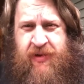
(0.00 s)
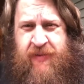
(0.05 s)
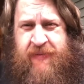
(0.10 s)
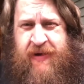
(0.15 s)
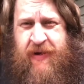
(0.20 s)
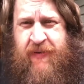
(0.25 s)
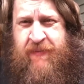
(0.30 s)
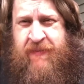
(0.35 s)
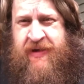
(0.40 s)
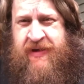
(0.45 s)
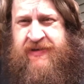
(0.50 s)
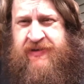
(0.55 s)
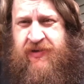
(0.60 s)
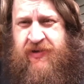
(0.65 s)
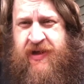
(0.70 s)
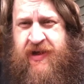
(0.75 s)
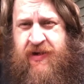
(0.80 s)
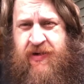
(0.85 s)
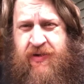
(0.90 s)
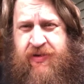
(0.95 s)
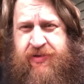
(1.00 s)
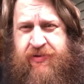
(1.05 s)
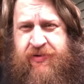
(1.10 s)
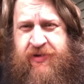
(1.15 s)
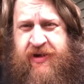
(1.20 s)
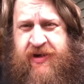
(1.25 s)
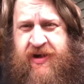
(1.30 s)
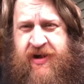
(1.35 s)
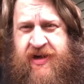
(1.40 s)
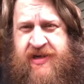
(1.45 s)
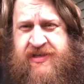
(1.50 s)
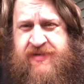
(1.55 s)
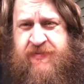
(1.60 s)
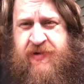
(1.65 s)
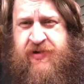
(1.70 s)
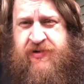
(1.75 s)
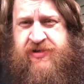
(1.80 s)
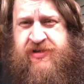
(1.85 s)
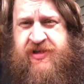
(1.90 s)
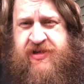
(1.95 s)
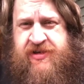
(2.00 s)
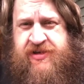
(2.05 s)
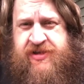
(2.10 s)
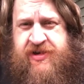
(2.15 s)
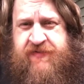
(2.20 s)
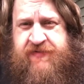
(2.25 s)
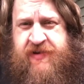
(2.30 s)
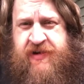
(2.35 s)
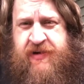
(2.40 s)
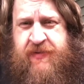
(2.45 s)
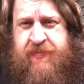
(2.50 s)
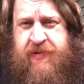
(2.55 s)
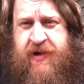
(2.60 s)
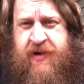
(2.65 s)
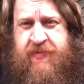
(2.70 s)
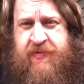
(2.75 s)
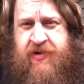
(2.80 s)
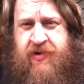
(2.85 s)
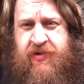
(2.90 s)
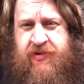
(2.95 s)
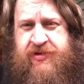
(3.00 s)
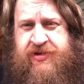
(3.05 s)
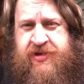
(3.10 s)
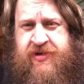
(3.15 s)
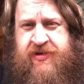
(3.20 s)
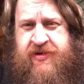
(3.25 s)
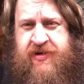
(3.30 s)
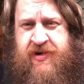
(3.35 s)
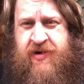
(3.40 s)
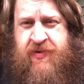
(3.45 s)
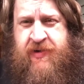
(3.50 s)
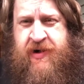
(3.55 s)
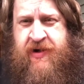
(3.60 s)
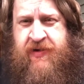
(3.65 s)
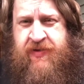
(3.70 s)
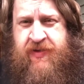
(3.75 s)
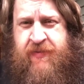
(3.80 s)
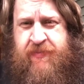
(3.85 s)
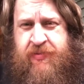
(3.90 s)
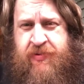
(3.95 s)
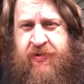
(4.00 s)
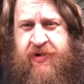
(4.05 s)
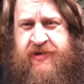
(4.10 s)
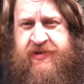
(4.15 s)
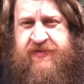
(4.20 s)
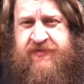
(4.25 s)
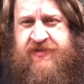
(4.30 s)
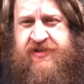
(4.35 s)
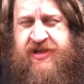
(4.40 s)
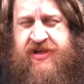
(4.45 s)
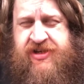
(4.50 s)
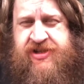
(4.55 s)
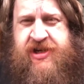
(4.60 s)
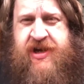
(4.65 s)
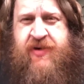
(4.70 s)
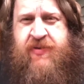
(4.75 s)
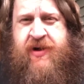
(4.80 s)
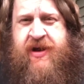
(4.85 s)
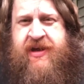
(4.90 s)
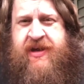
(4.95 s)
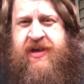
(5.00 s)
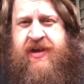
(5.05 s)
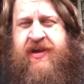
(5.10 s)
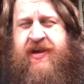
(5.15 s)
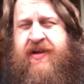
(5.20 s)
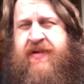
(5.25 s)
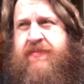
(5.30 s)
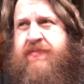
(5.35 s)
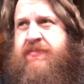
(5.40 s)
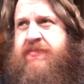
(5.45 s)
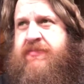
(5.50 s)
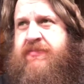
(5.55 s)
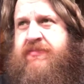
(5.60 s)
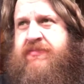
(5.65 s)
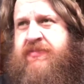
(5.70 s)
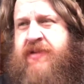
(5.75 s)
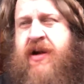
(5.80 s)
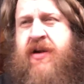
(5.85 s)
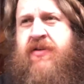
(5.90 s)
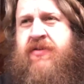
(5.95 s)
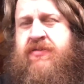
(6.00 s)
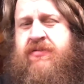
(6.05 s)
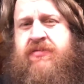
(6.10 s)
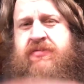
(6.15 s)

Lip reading: about mental health or the cosmos, then shifting to pop culture around the point of TJ waking up? No,